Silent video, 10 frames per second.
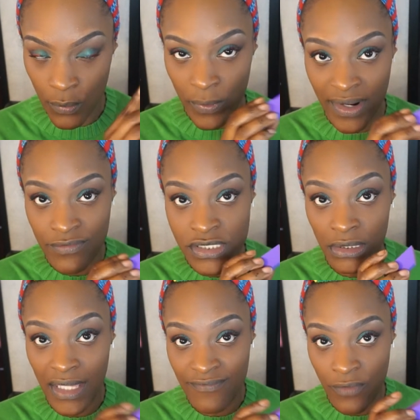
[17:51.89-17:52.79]
Whatever's
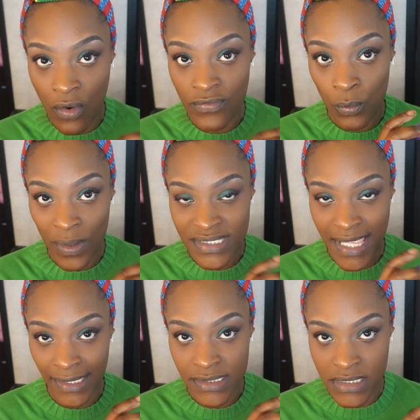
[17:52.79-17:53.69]
left over once I
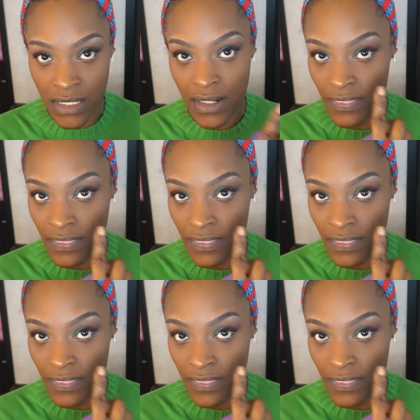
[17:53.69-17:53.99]
get done,